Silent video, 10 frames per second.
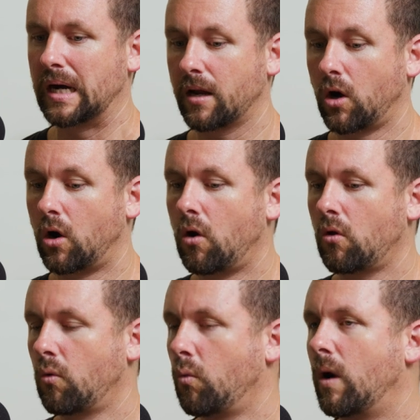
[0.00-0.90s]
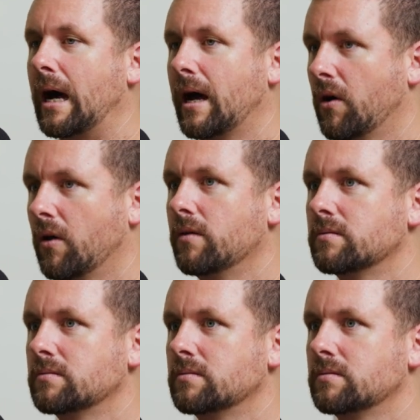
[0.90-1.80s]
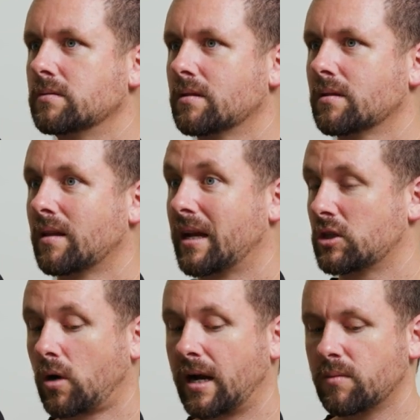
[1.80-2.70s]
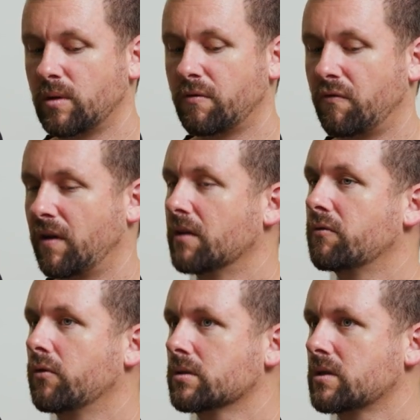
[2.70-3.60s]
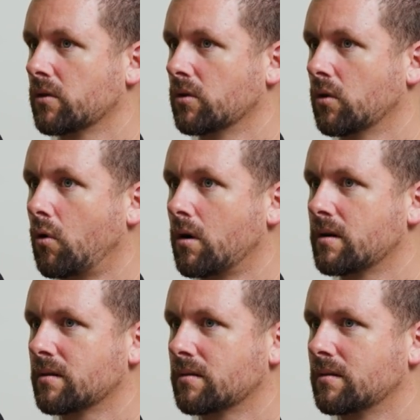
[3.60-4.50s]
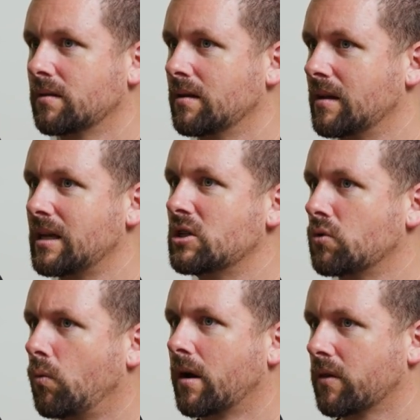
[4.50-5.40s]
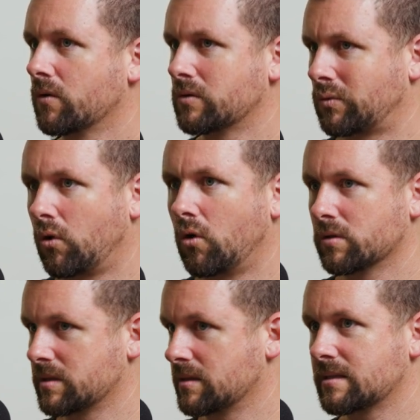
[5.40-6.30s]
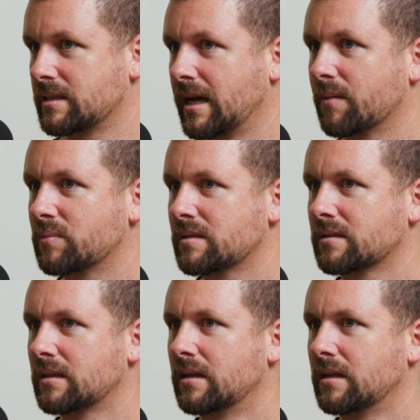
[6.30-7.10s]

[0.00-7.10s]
but all the while, like trying to be faithful to the Lord in each one of those roles and steps.